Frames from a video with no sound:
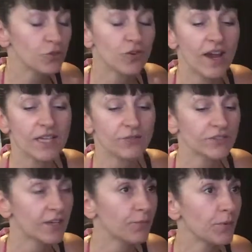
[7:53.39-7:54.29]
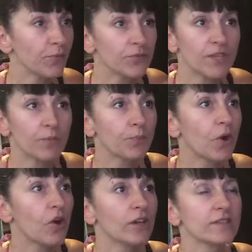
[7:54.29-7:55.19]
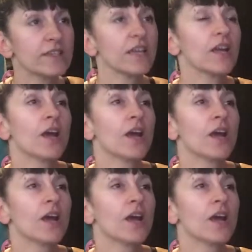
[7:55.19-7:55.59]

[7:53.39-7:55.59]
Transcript: tracks for separate parts.